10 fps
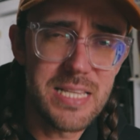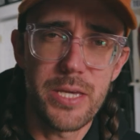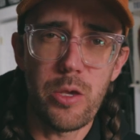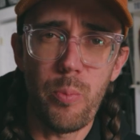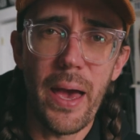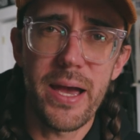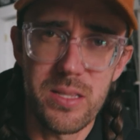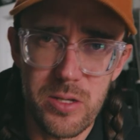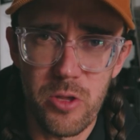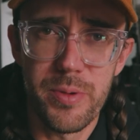of take you back a
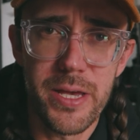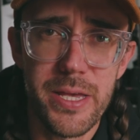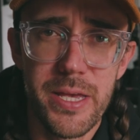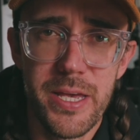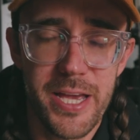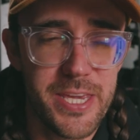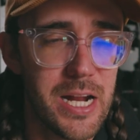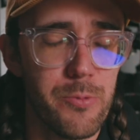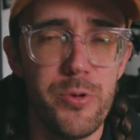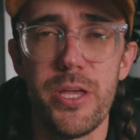little bit, again,
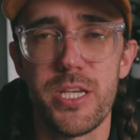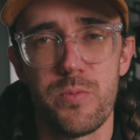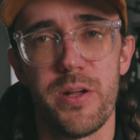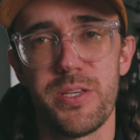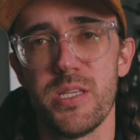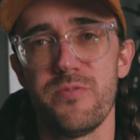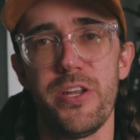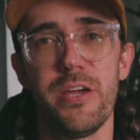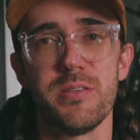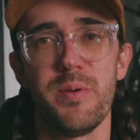I really just wanted this
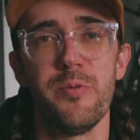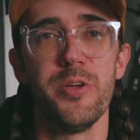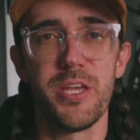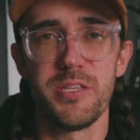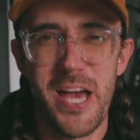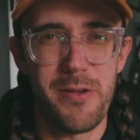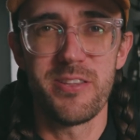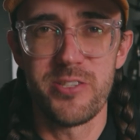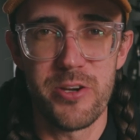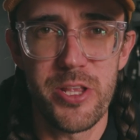video to be really down
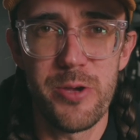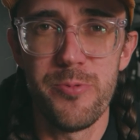and dirty,